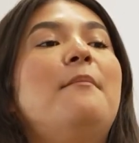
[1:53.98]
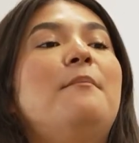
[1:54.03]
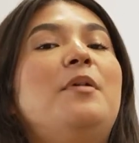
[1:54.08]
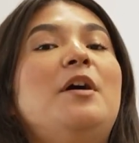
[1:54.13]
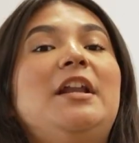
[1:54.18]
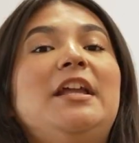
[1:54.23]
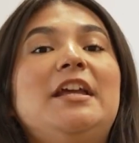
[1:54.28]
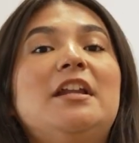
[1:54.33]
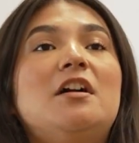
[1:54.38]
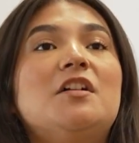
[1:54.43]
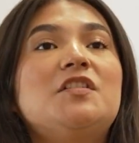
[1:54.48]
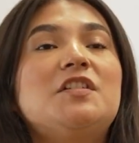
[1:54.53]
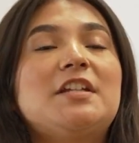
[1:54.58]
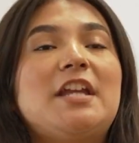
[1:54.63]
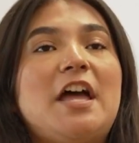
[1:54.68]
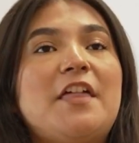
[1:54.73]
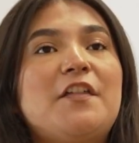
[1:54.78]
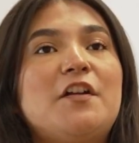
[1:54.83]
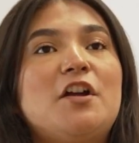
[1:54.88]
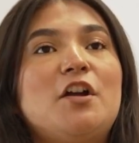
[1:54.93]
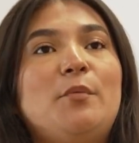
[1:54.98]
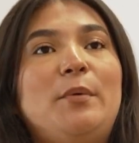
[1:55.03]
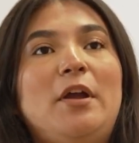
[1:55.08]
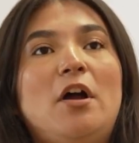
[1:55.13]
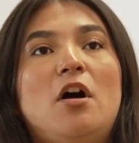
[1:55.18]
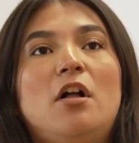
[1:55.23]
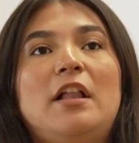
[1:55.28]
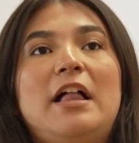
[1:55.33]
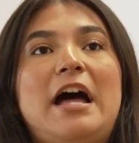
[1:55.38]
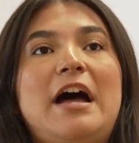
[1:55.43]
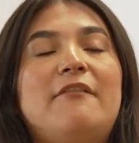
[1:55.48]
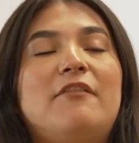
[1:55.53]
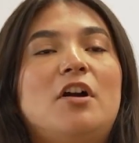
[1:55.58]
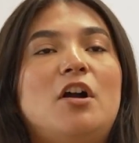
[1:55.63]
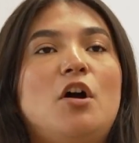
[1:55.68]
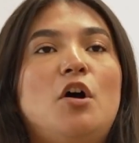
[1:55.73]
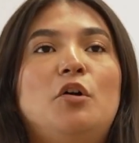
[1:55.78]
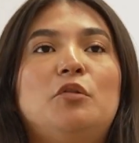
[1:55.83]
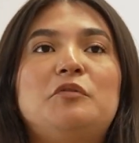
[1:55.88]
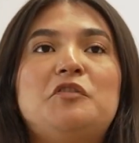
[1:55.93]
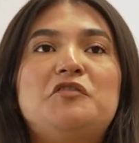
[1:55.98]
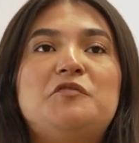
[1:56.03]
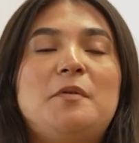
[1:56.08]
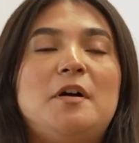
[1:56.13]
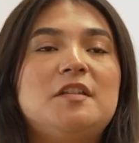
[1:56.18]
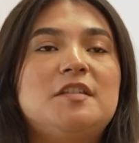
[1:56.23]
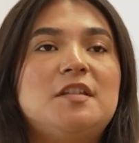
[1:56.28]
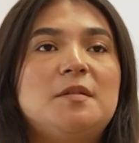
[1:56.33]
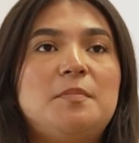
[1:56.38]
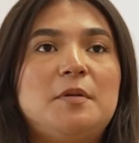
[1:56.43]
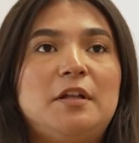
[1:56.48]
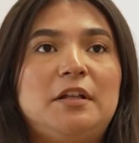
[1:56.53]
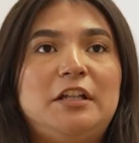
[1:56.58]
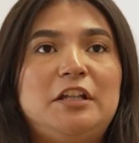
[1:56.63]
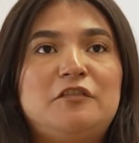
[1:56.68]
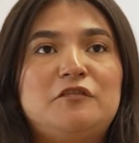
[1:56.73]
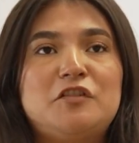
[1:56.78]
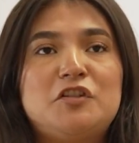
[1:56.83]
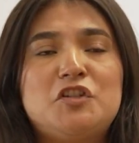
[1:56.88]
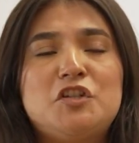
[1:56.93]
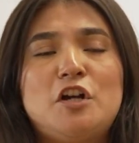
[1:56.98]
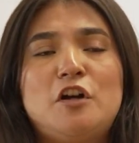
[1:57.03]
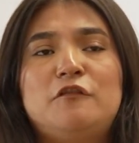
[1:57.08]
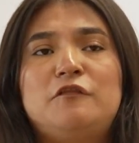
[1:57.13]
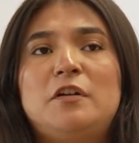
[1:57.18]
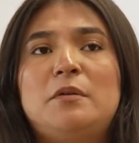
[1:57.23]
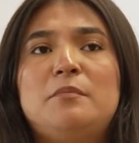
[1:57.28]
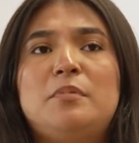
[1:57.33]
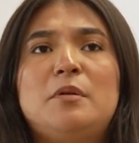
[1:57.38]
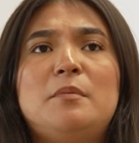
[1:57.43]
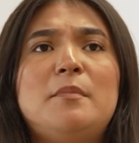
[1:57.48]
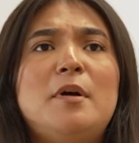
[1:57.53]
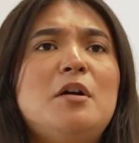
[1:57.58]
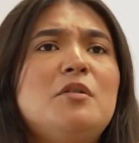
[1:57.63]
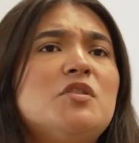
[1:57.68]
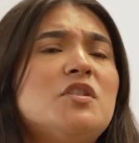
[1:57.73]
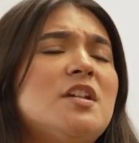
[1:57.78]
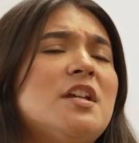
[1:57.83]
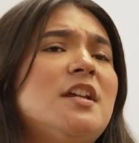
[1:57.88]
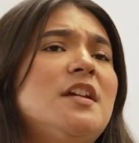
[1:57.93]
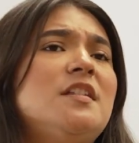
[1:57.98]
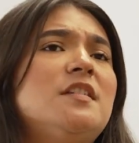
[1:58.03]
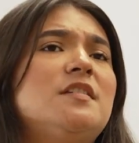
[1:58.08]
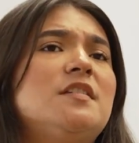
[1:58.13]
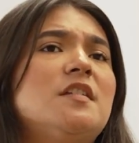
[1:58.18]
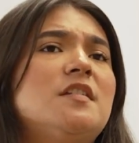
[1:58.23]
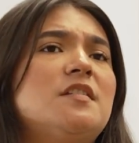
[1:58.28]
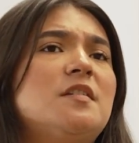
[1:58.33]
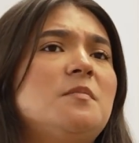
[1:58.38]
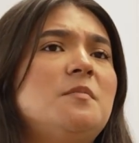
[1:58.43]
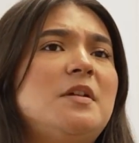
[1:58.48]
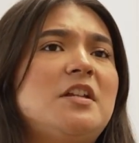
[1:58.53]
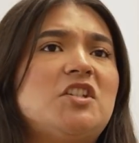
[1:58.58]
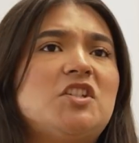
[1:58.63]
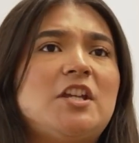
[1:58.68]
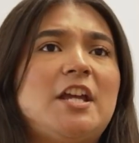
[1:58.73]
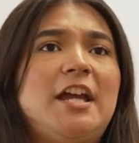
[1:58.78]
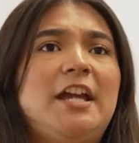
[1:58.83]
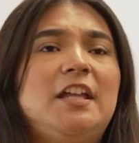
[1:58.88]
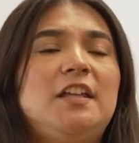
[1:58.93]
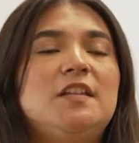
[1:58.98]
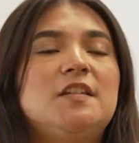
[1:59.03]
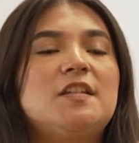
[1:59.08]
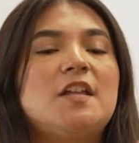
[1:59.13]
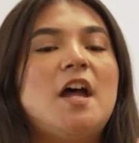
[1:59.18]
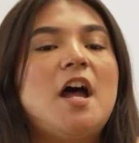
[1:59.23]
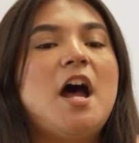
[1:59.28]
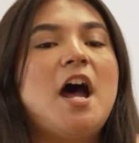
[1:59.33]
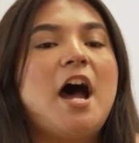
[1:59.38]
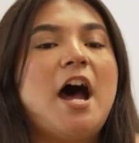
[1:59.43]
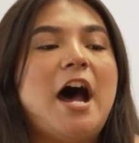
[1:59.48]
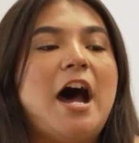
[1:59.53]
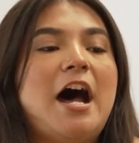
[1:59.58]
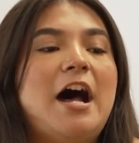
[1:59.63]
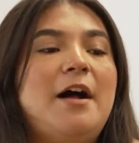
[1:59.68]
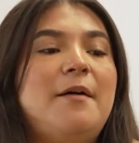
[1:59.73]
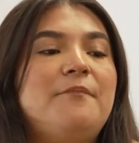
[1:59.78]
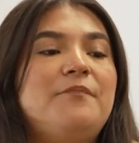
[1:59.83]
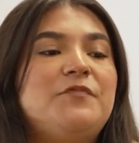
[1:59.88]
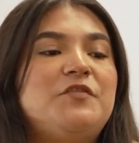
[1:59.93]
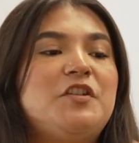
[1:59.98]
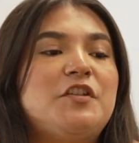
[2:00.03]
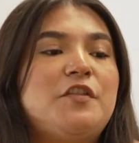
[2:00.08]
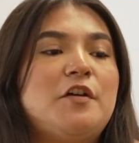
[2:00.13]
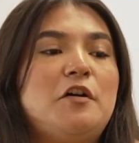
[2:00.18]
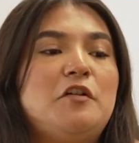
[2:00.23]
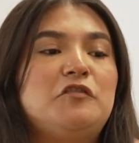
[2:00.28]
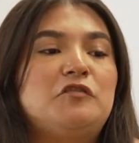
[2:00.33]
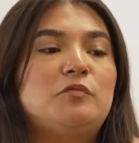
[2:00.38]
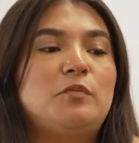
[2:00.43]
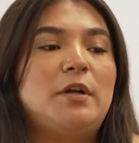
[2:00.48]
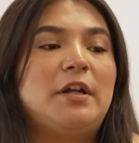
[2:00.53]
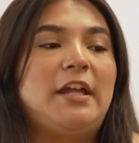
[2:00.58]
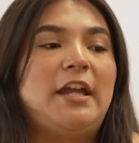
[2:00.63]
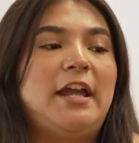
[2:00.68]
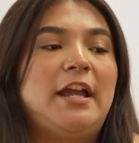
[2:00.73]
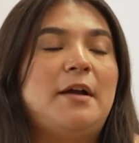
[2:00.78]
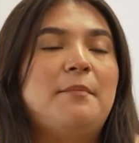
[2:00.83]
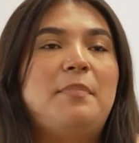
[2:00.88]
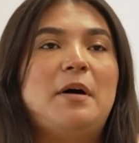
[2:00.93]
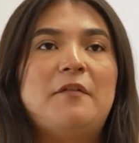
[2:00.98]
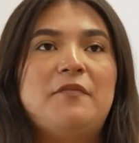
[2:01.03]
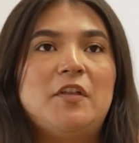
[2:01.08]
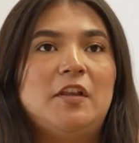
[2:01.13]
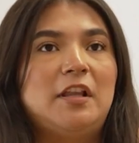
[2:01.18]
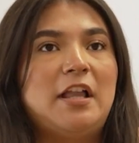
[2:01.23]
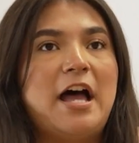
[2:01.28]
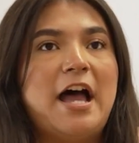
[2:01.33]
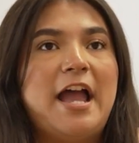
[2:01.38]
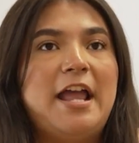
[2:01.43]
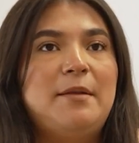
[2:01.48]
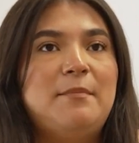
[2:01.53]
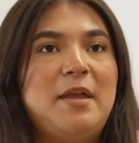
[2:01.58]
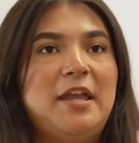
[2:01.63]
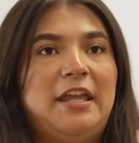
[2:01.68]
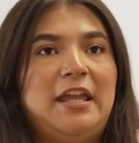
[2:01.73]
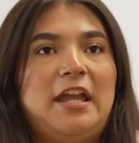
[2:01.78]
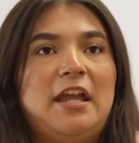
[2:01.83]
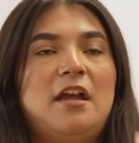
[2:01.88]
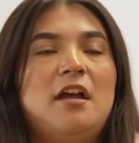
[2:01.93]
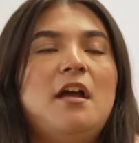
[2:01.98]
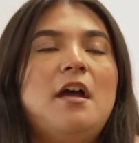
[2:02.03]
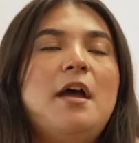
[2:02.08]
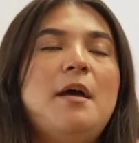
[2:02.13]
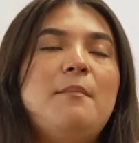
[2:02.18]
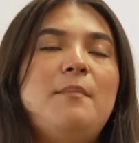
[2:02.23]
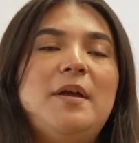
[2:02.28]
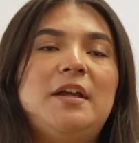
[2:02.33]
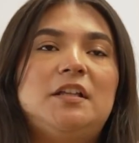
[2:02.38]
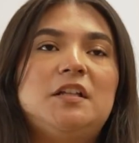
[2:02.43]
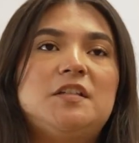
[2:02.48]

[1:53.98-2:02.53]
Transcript: putting it all together. We all have our own responsibilities for the show, from promotions to submissions, to those working above the line, making big